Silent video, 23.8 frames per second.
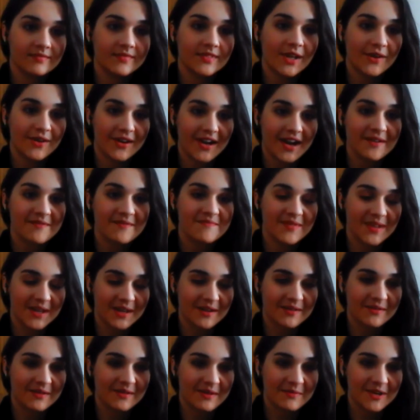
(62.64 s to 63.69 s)
Okay, thank you
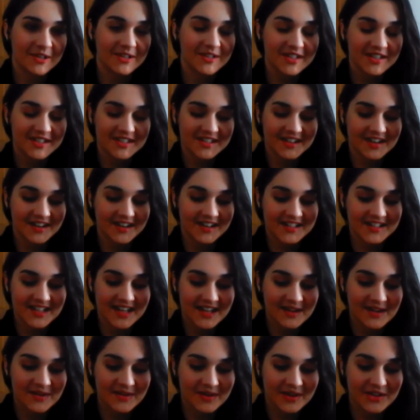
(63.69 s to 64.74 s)
very much. Our
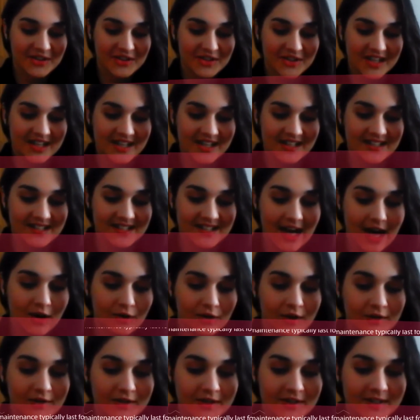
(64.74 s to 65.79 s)
second question is, how
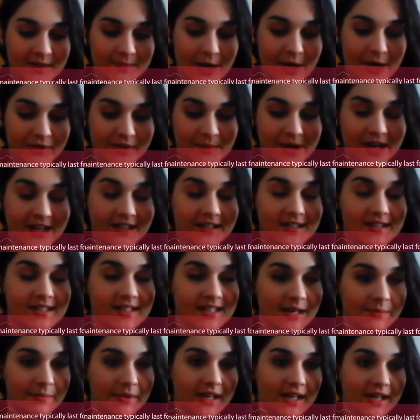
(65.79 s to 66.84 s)
long does spousal maintenance
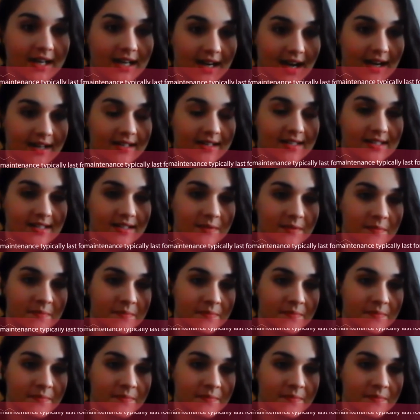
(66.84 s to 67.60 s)
typically last?